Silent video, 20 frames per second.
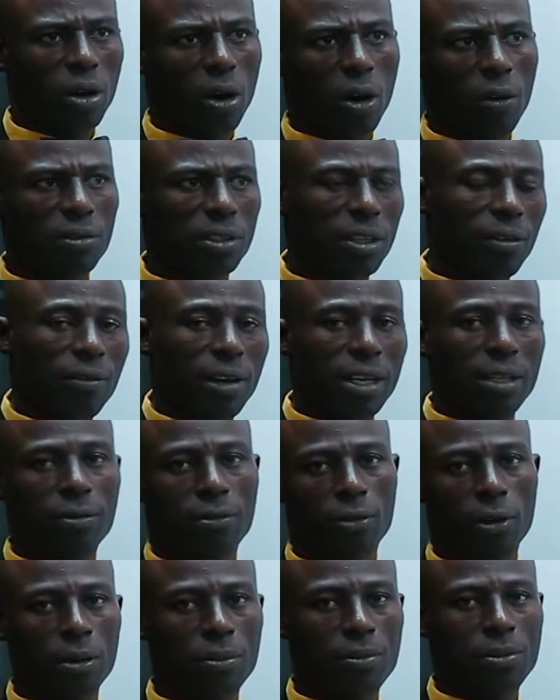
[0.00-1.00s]
of different
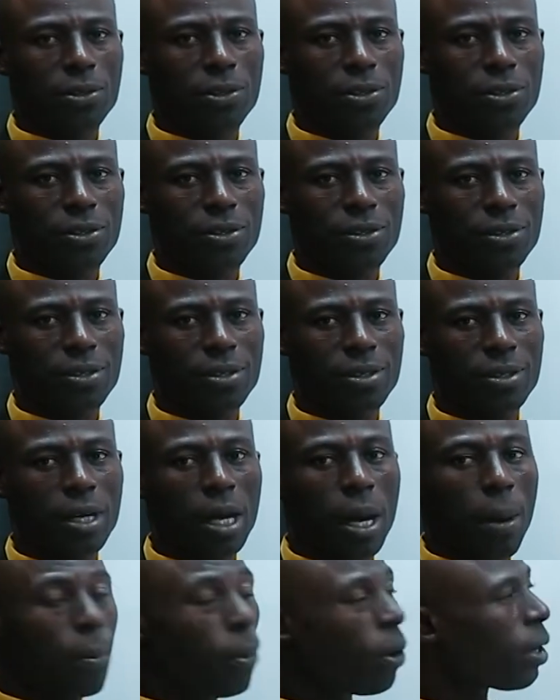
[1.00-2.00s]
forms.
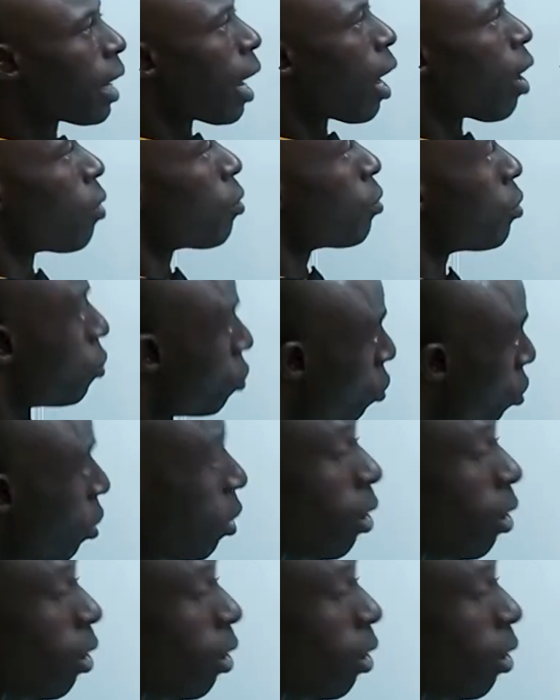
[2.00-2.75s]
But now no